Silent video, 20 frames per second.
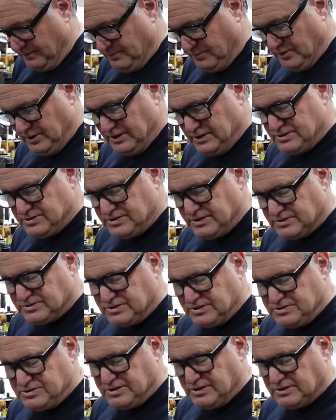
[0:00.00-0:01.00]
for this
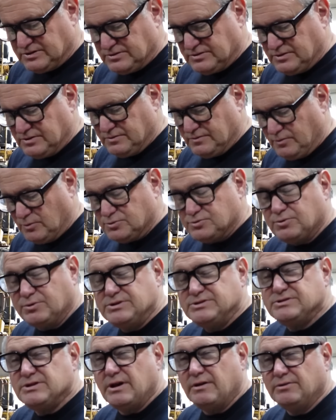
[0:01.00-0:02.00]
66
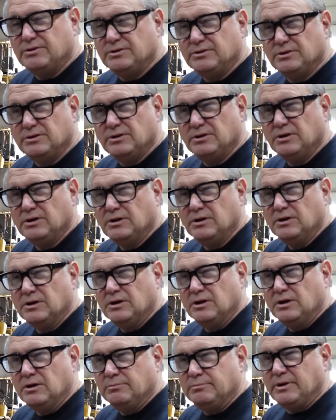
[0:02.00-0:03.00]
427
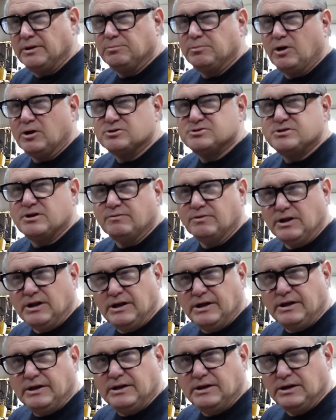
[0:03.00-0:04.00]
big block
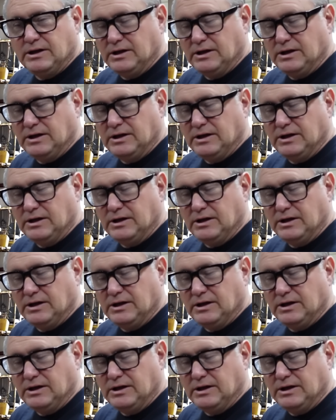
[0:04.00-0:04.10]
Chevrolet,